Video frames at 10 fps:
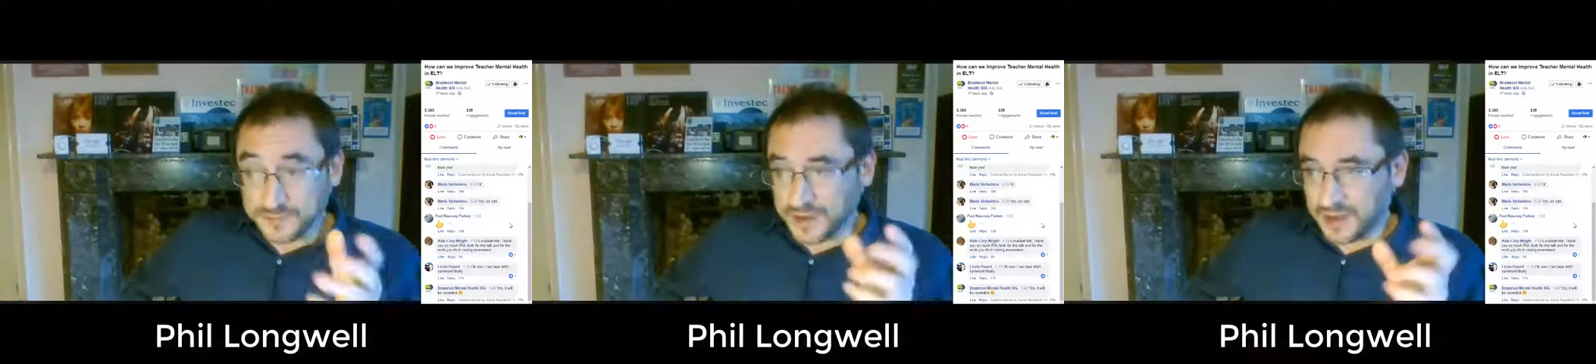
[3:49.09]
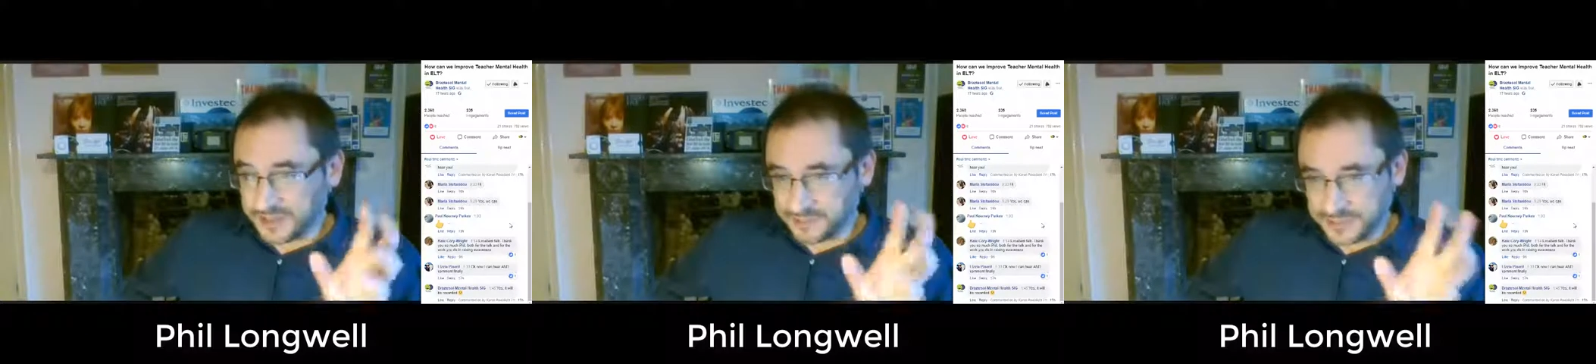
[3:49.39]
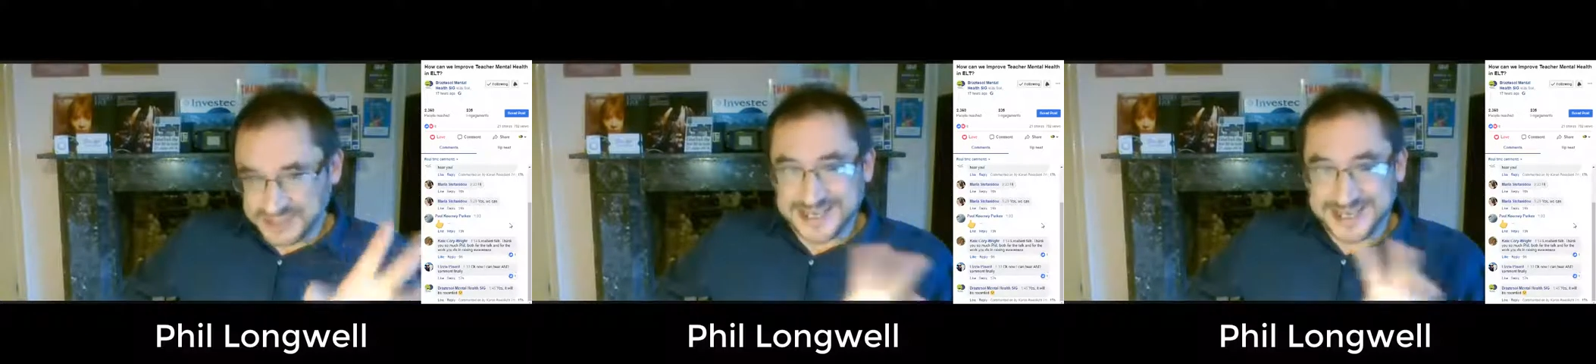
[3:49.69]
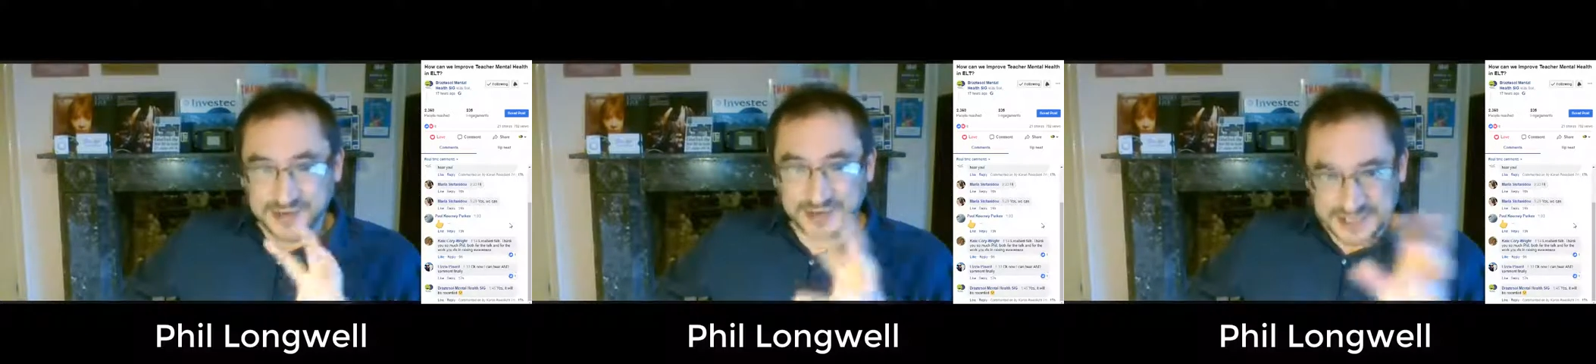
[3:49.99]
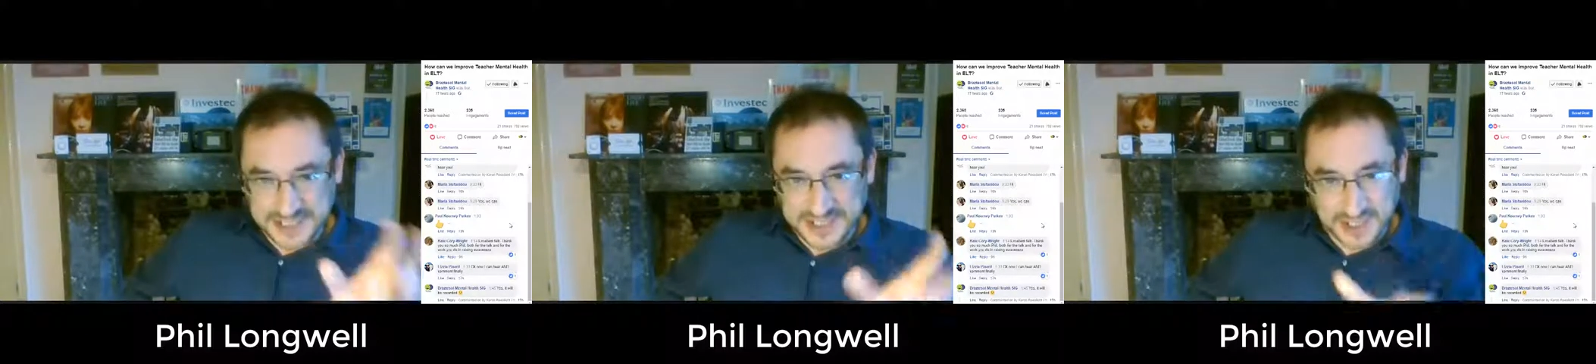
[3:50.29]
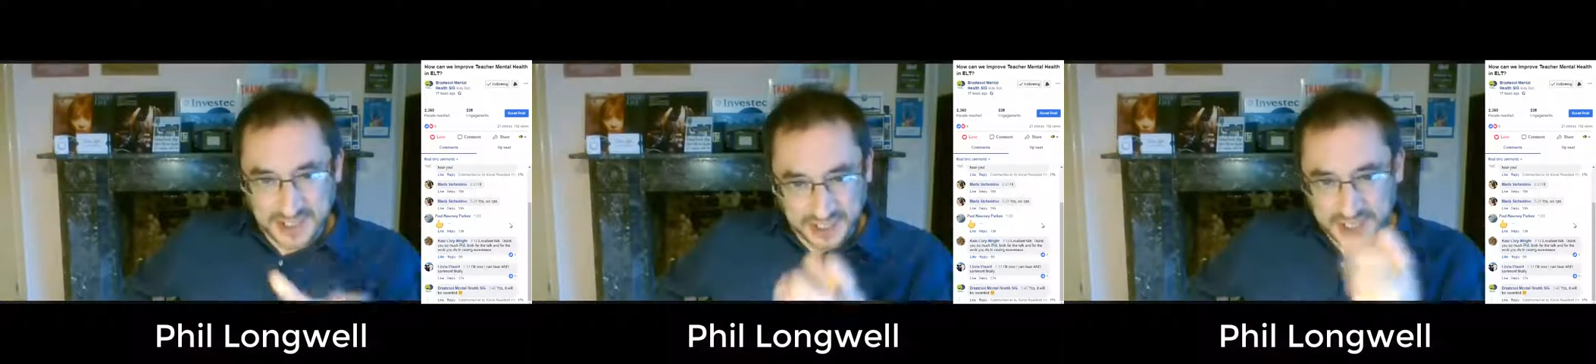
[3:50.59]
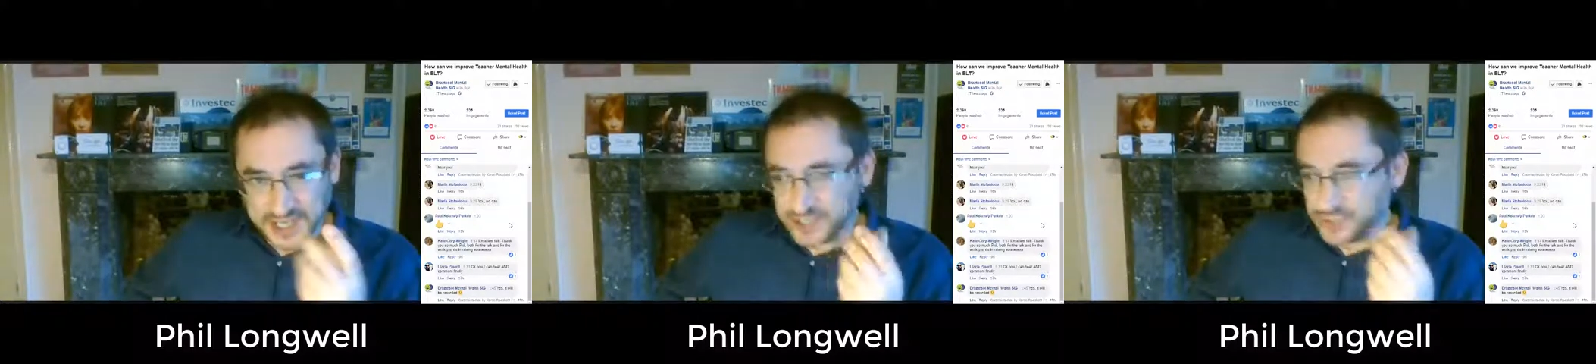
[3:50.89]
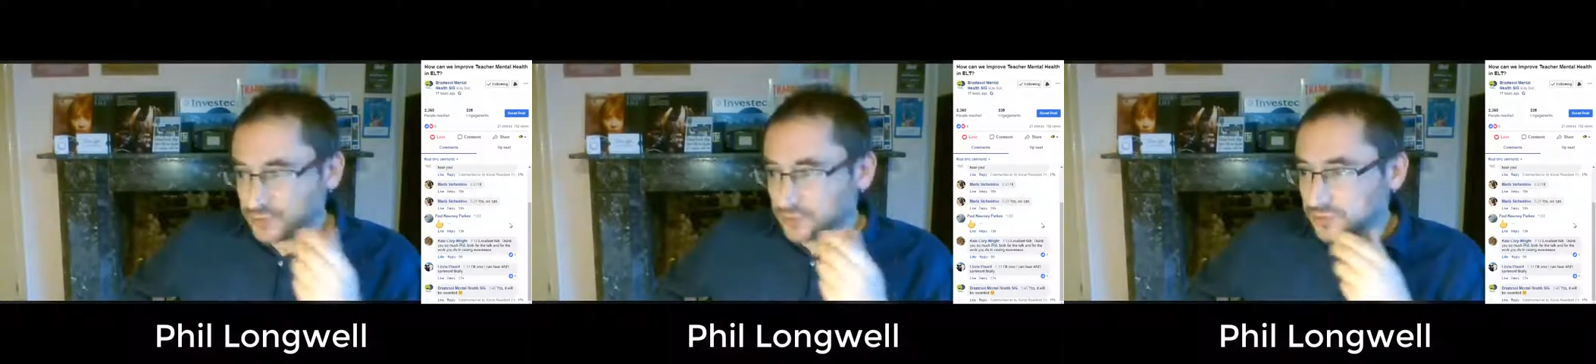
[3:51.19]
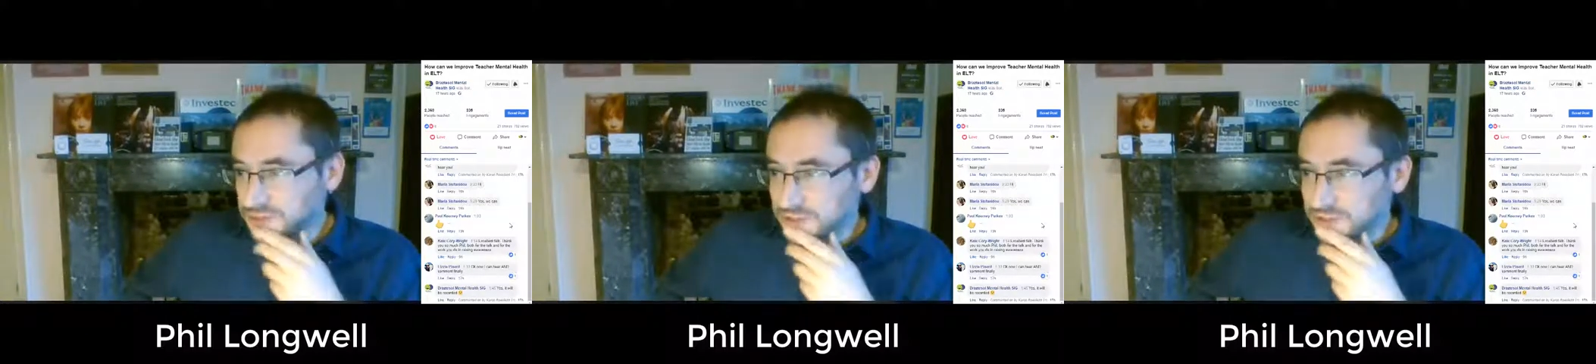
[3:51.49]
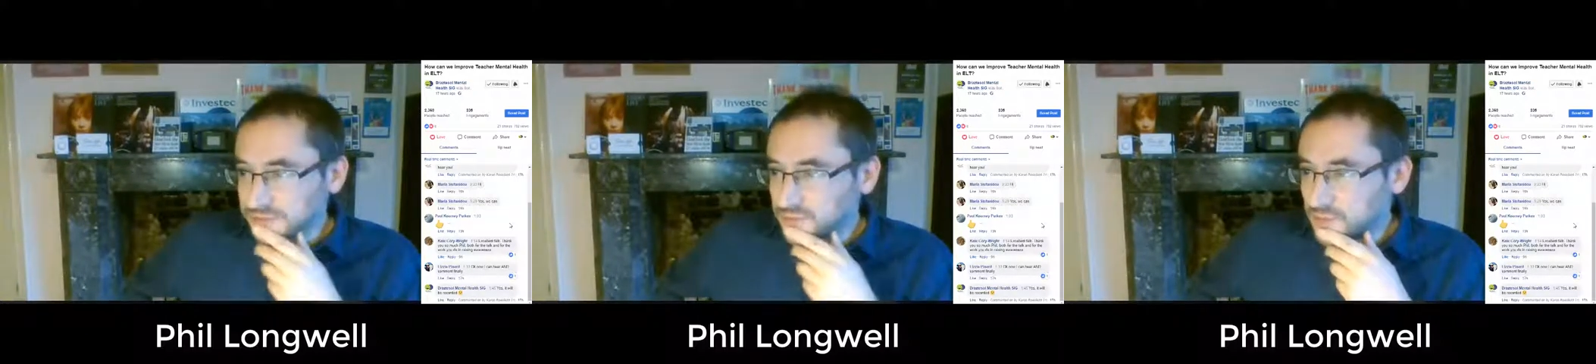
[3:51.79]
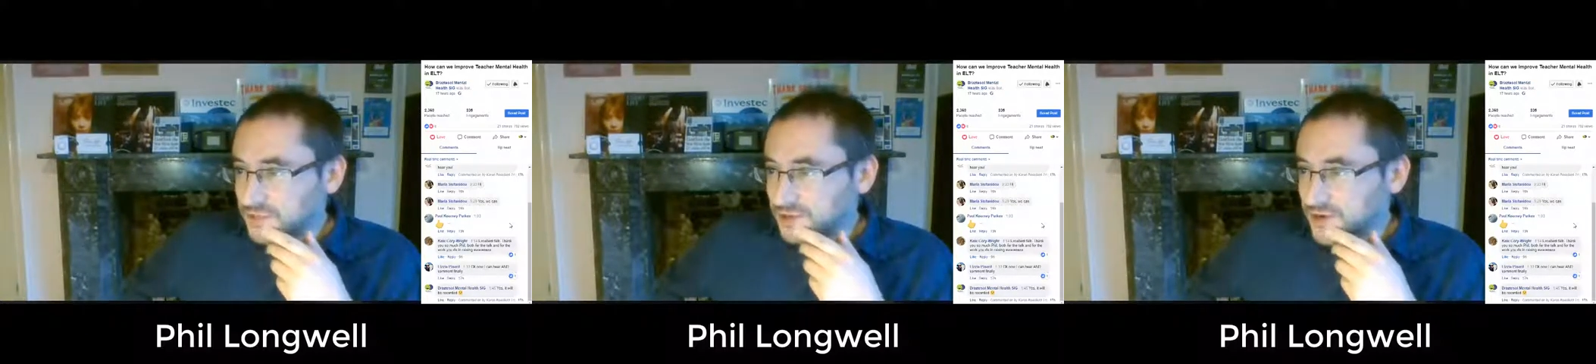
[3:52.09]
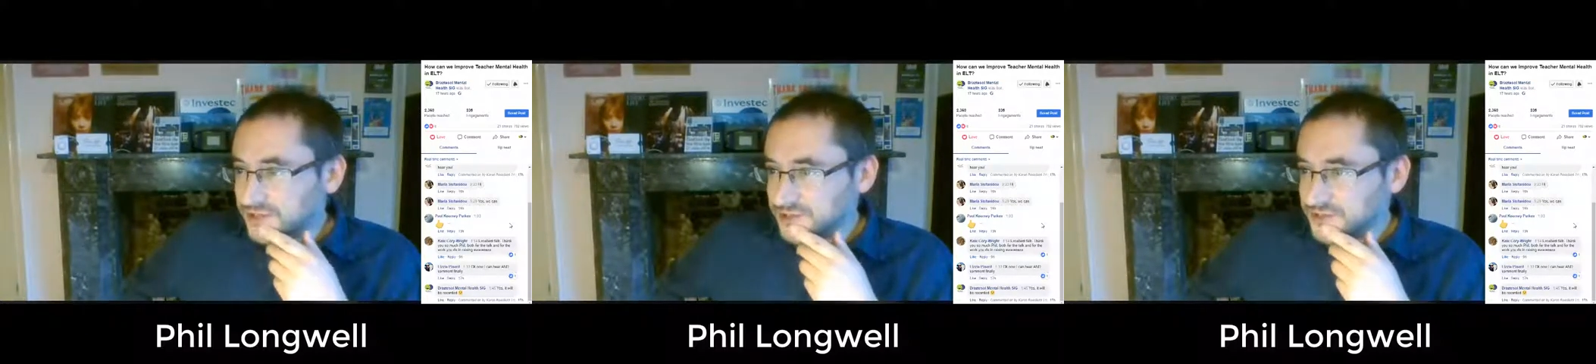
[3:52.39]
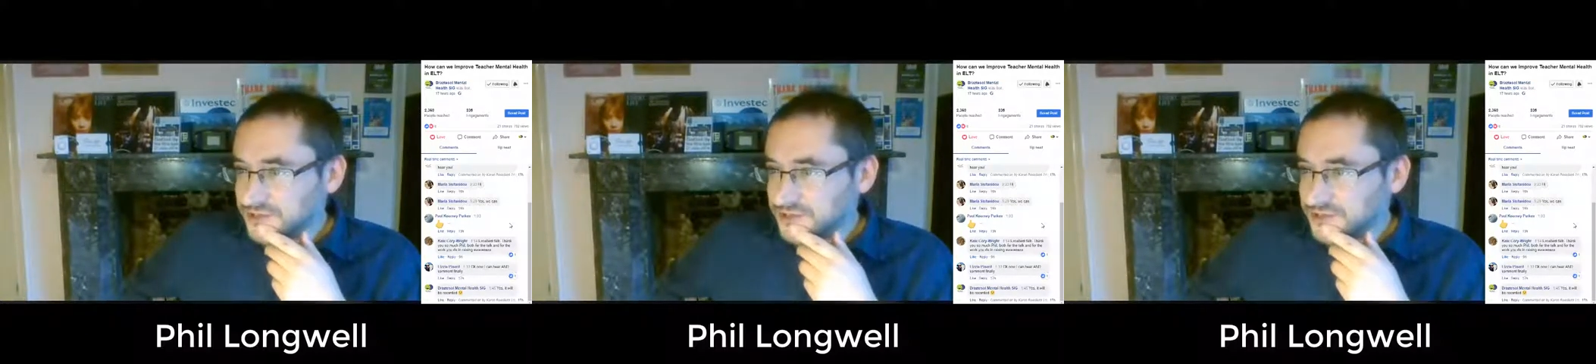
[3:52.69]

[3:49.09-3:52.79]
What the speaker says: But we say ELT as a kind of catch-all term for our industry.